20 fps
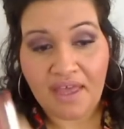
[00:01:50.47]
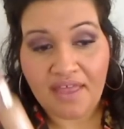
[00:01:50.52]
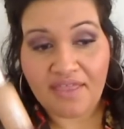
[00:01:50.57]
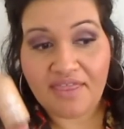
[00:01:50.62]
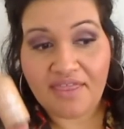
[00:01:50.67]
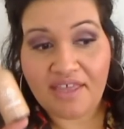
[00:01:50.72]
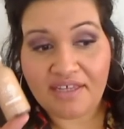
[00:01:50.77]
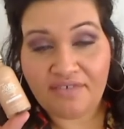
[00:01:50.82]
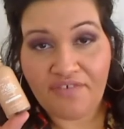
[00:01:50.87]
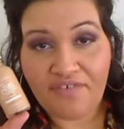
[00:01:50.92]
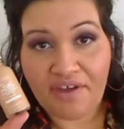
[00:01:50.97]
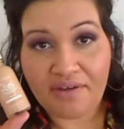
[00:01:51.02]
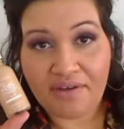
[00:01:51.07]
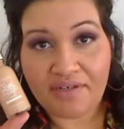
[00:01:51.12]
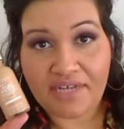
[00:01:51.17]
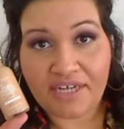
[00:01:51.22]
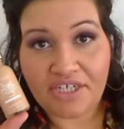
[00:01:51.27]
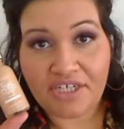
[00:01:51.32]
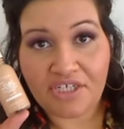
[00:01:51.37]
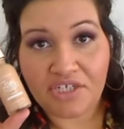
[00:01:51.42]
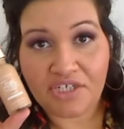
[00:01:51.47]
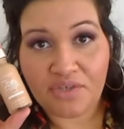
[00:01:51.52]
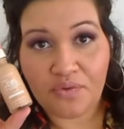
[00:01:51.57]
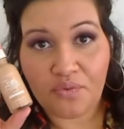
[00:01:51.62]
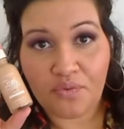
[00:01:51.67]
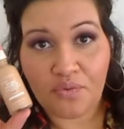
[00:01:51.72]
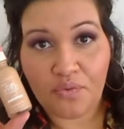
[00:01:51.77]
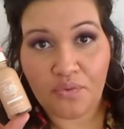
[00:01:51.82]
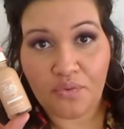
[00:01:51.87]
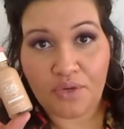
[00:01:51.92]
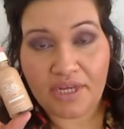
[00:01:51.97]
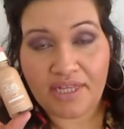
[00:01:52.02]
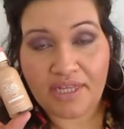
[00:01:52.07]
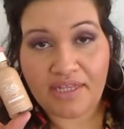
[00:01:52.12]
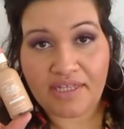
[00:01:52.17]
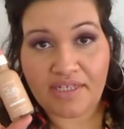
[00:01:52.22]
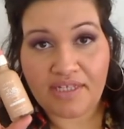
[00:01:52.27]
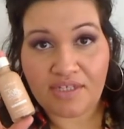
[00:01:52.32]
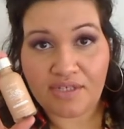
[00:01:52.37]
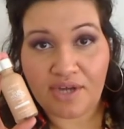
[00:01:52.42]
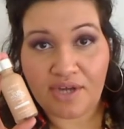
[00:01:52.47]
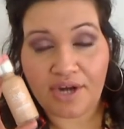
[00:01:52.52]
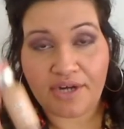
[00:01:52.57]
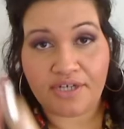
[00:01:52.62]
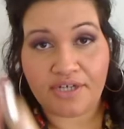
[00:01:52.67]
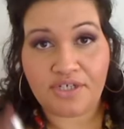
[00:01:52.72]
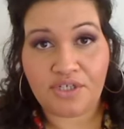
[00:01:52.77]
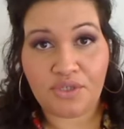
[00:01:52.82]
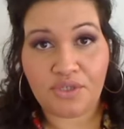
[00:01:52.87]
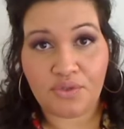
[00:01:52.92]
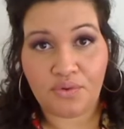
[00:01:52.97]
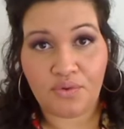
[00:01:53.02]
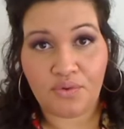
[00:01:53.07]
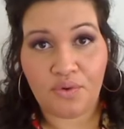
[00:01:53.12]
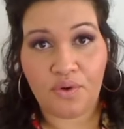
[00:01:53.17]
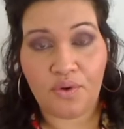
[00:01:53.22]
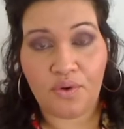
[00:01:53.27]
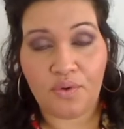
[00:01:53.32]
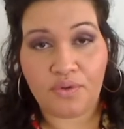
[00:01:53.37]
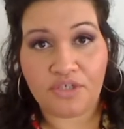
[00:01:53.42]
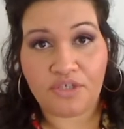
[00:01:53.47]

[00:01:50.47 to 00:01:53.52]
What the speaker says: this foundation really started to